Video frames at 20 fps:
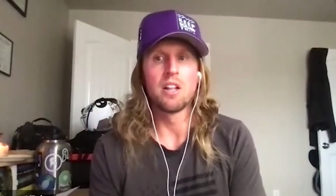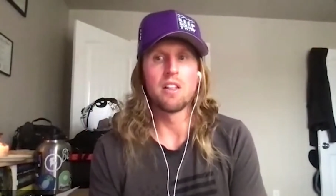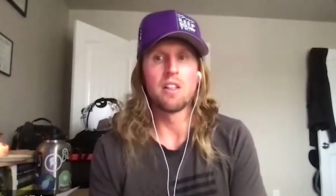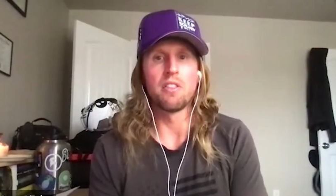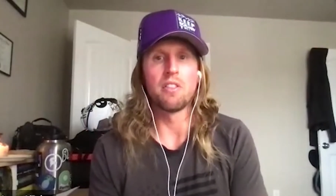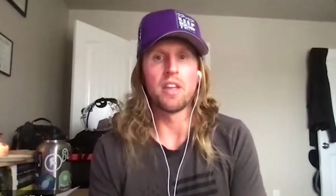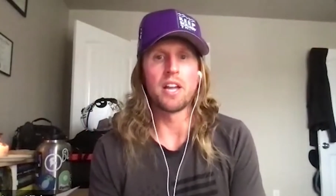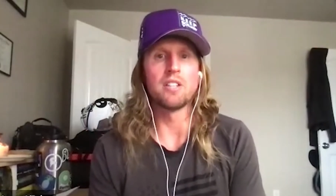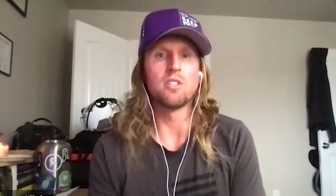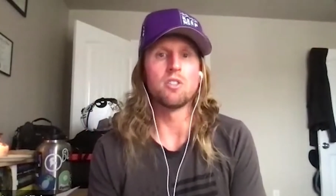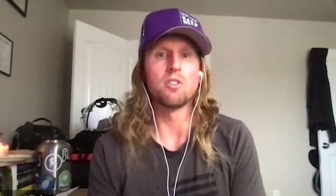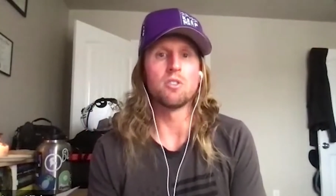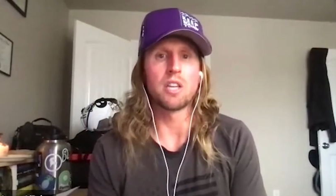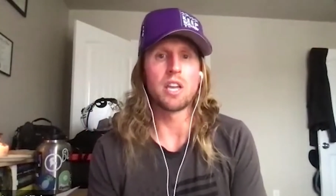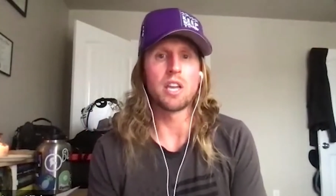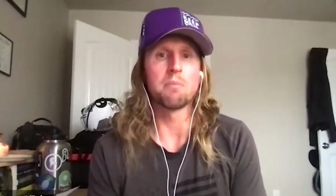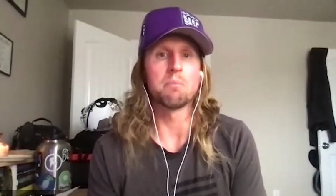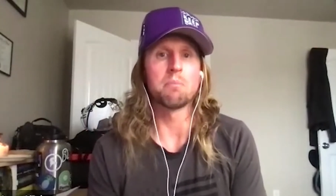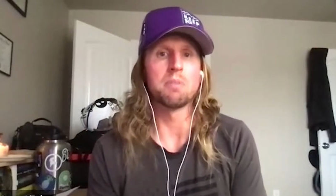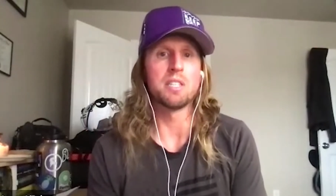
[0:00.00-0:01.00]
then you
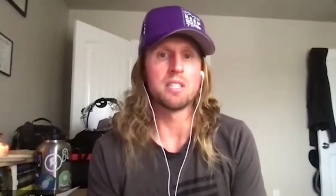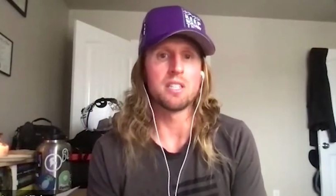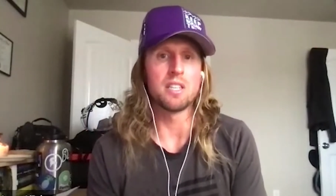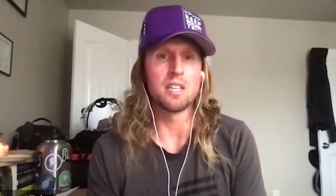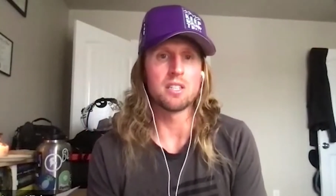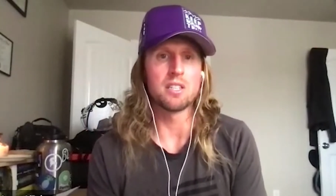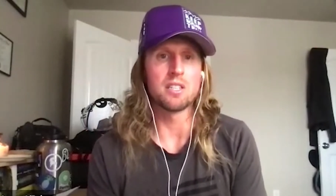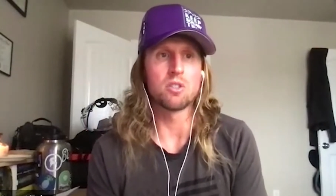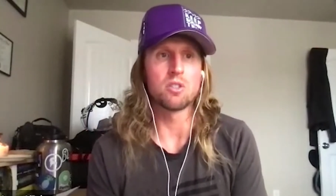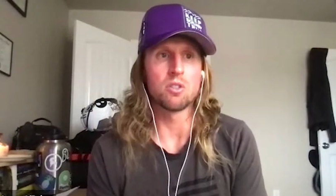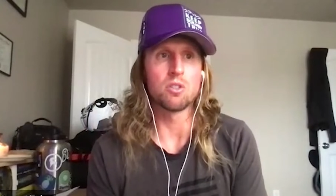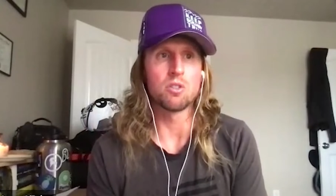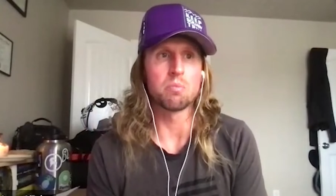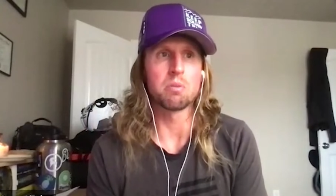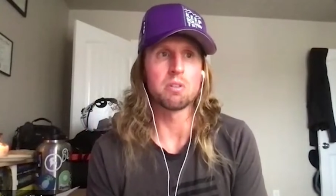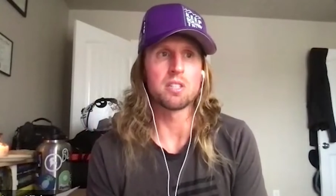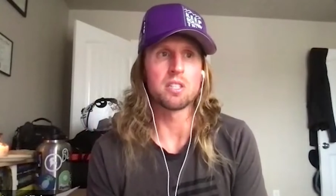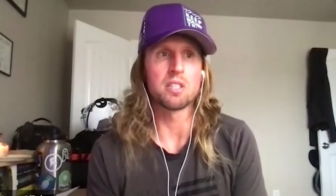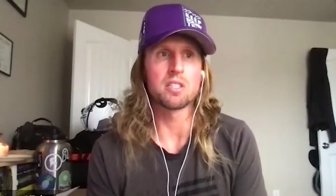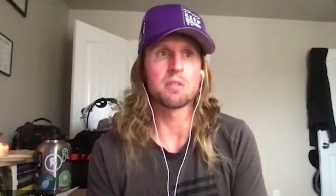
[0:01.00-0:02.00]
can begin to
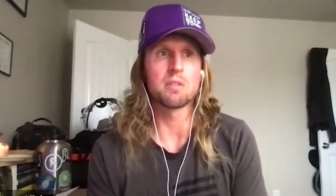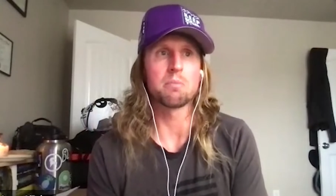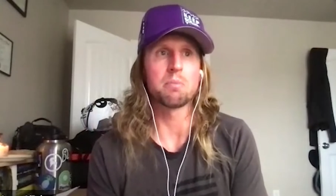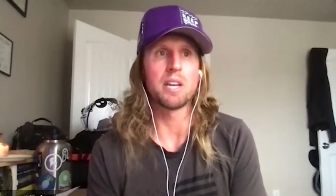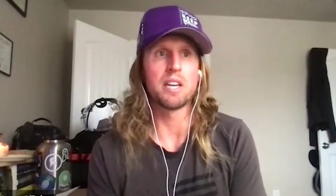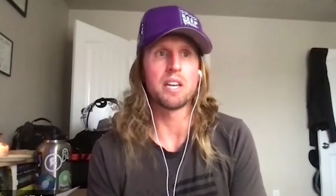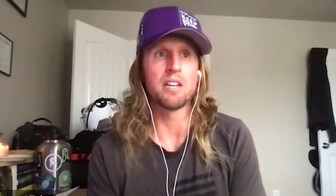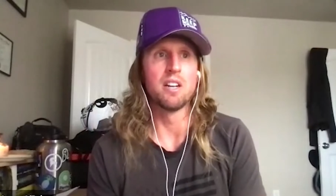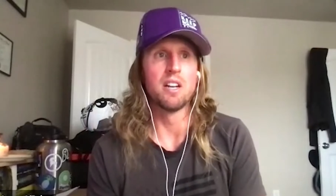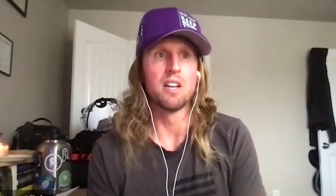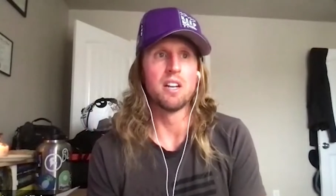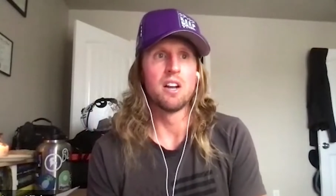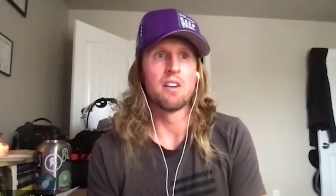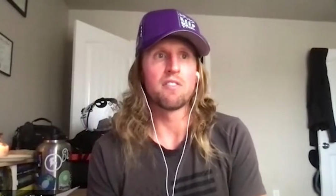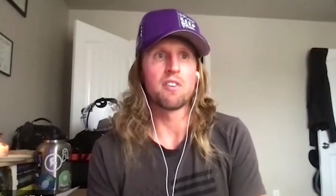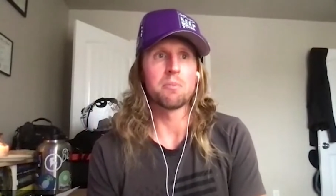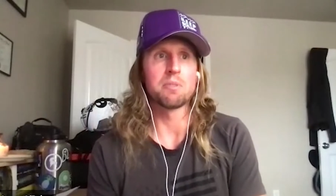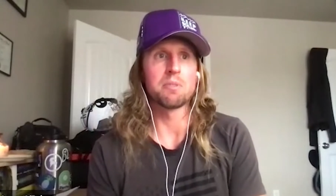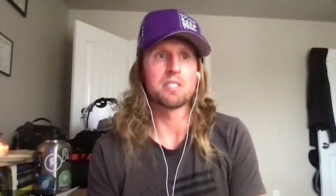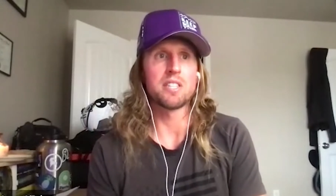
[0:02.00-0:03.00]
participate
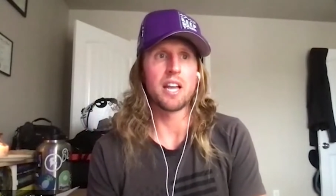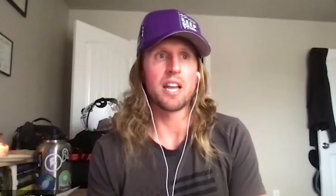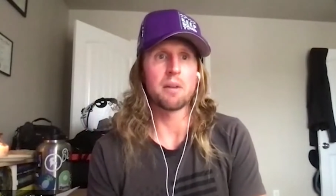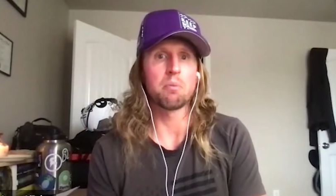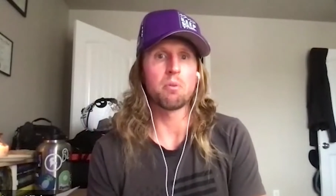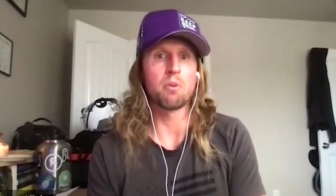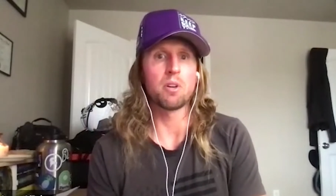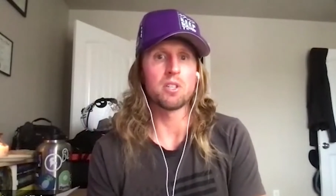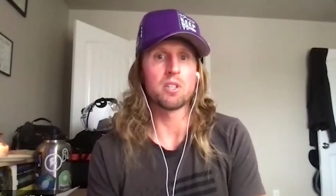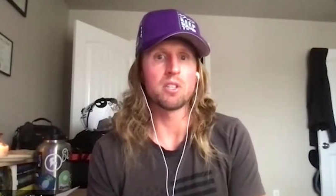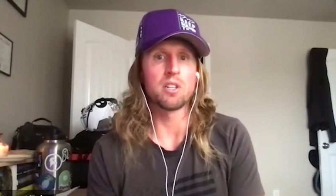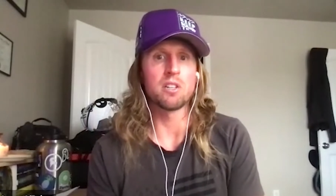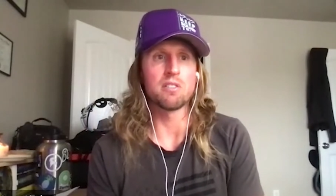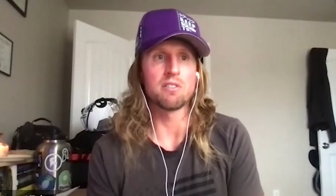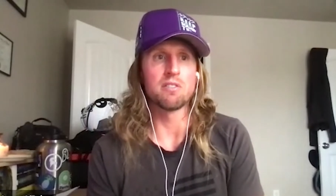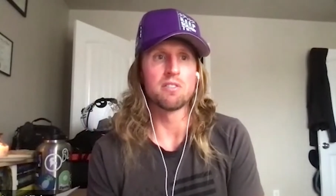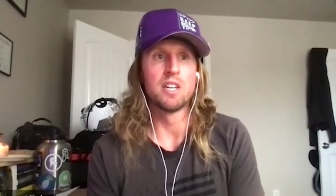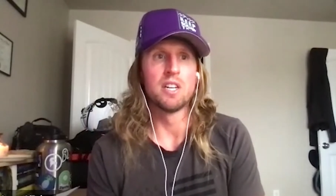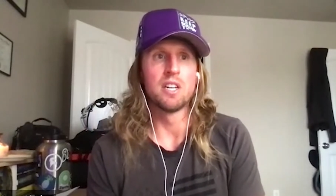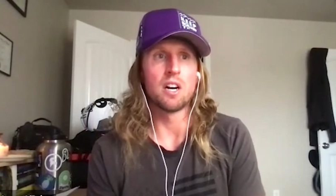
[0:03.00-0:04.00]
from a standpoint
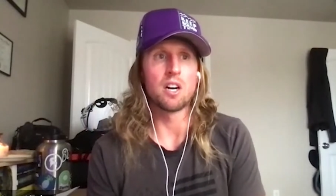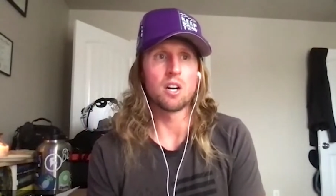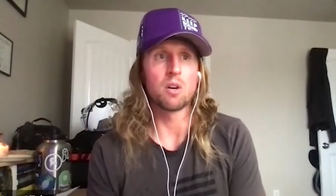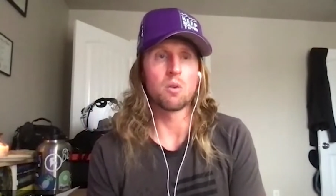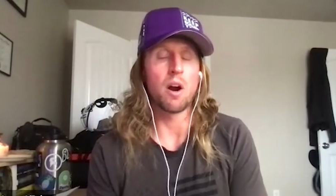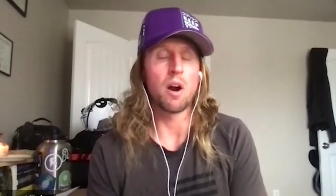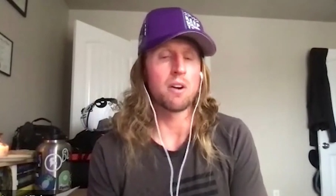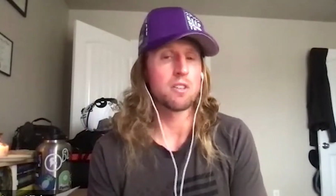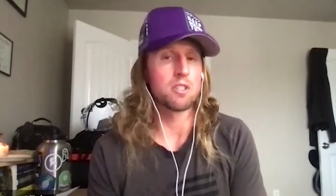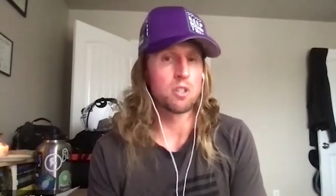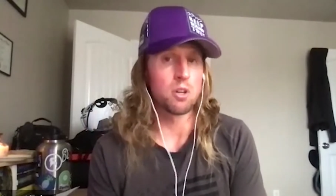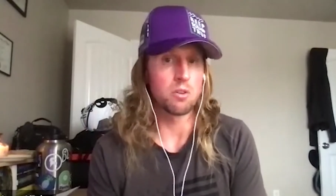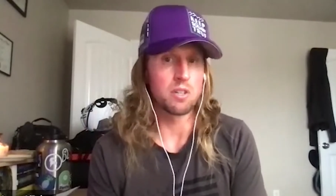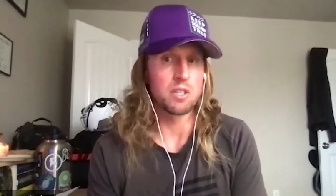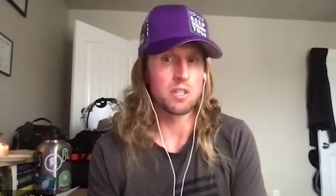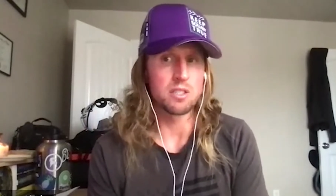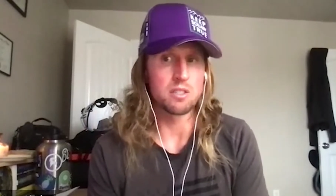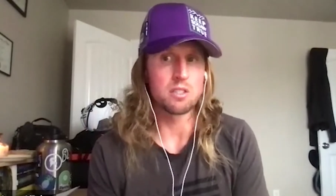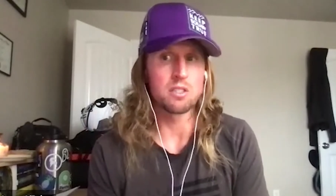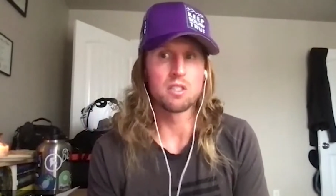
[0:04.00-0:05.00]
of acquiring
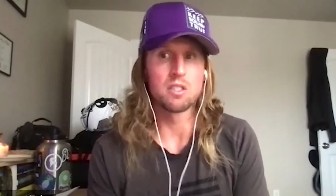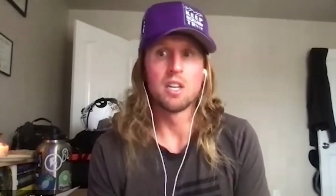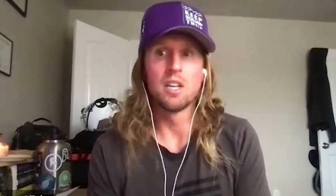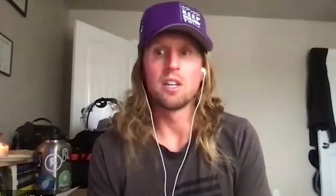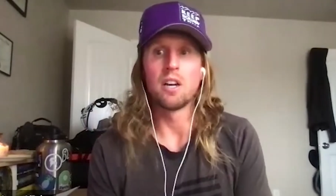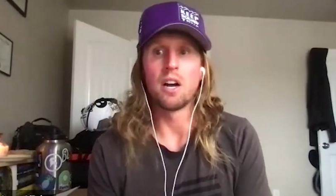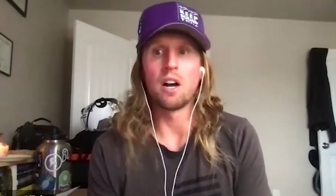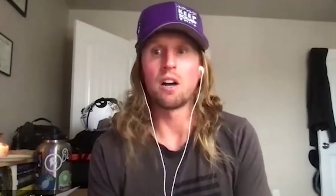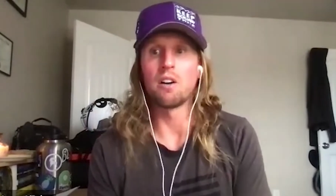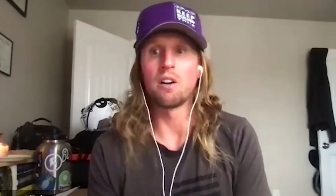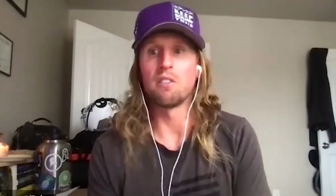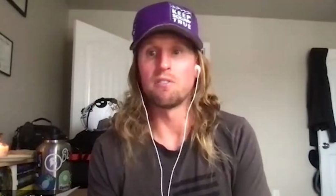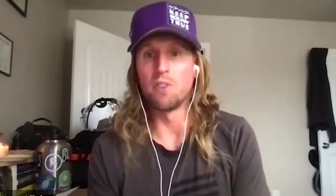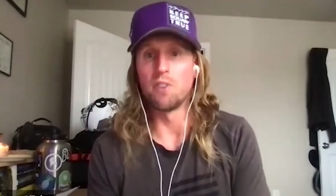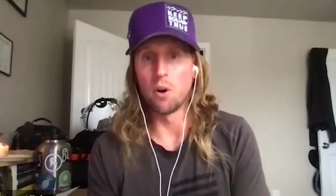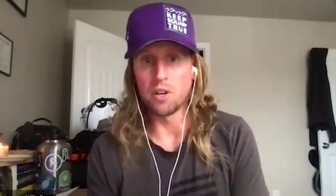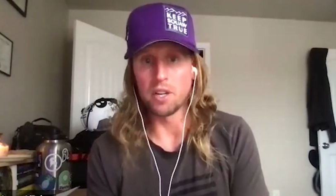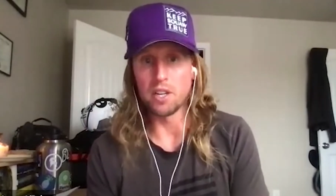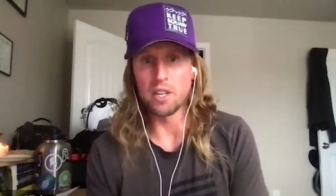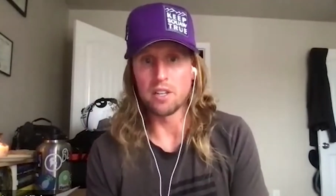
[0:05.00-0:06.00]
tokens,
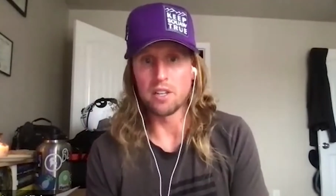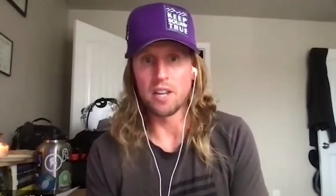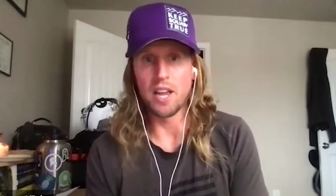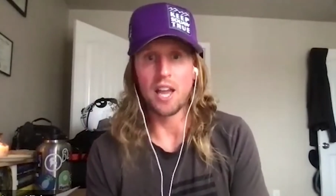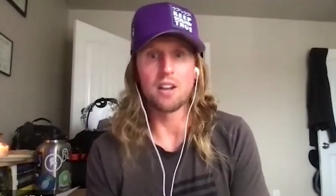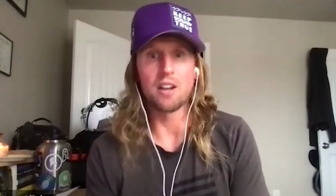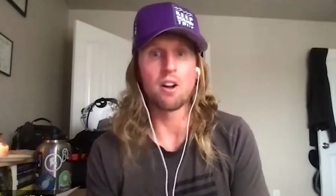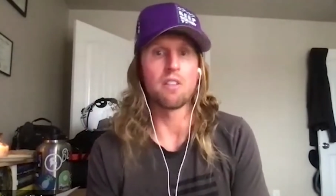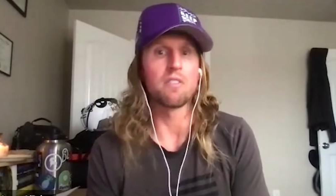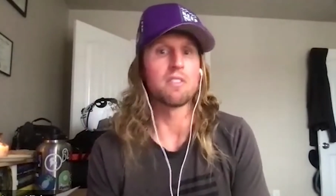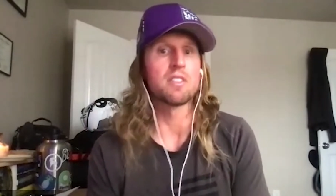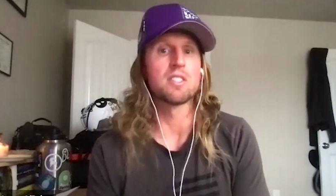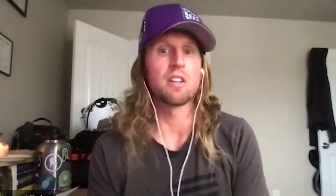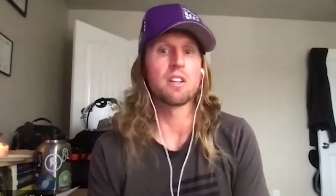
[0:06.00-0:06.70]
voting, and all of these